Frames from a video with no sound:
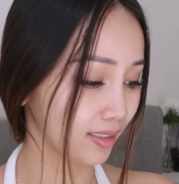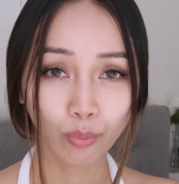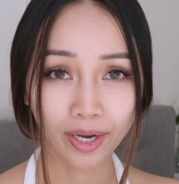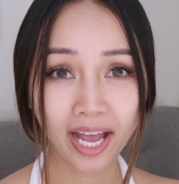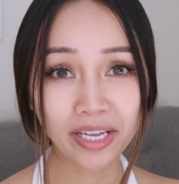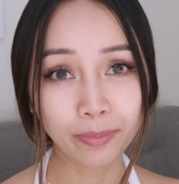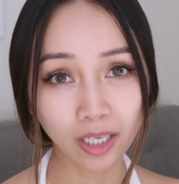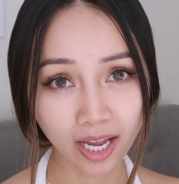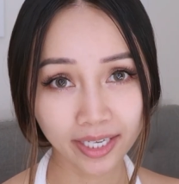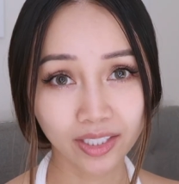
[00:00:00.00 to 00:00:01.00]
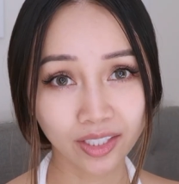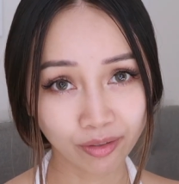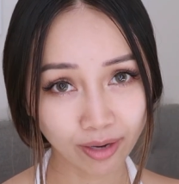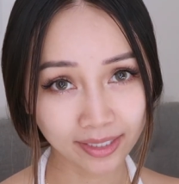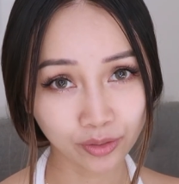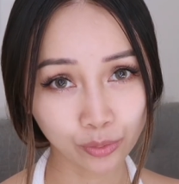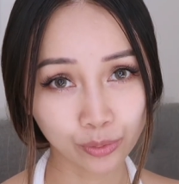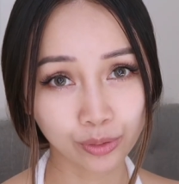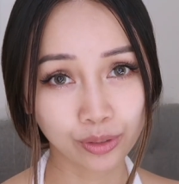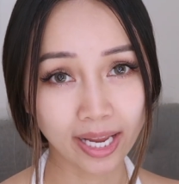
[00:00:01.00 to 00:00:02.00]
When I applied to grad
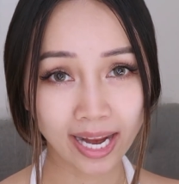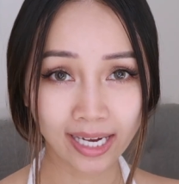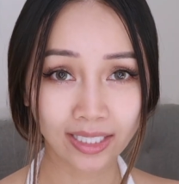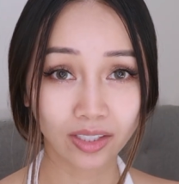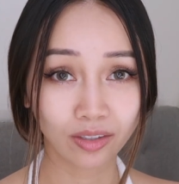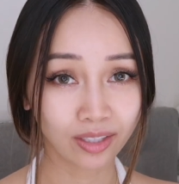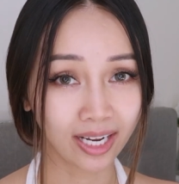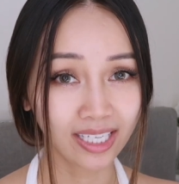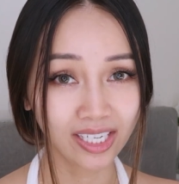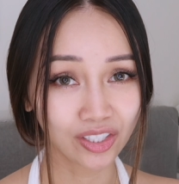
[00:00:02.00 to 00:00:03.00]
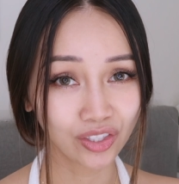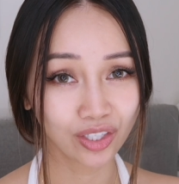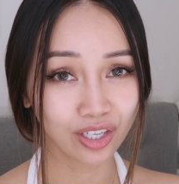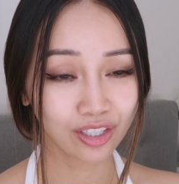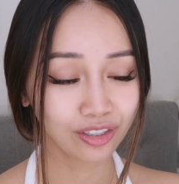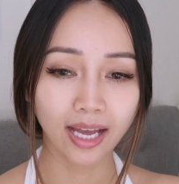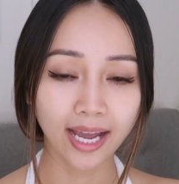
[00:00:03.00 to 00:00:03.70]
school 8 or 9 years ago,